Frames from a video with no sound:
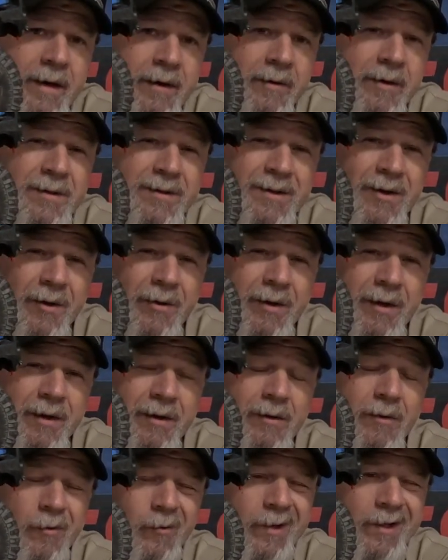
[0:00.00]
in
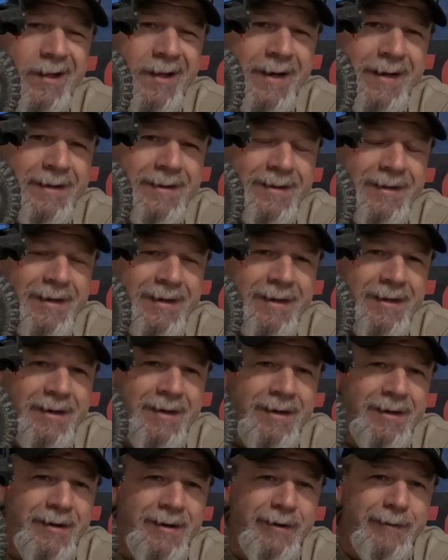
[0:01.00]
Arizona, we like the
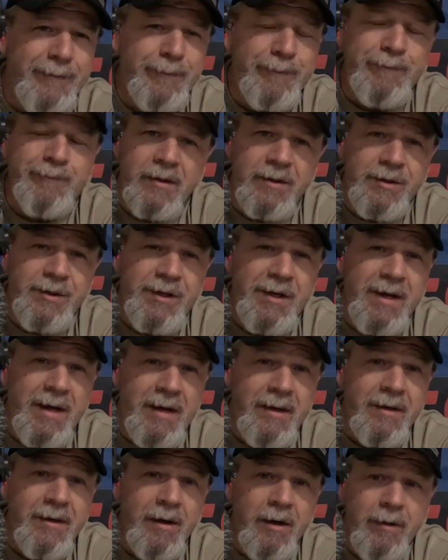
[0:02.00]

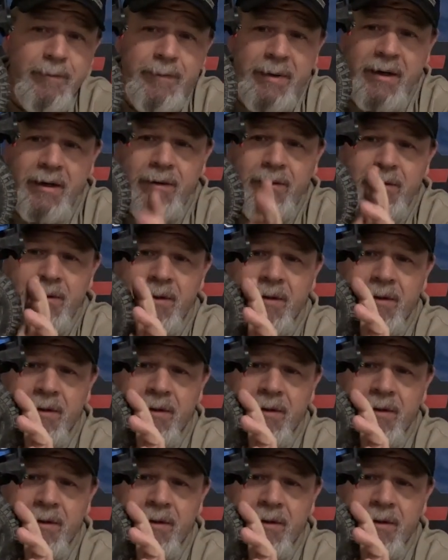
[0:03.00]
G8 compound.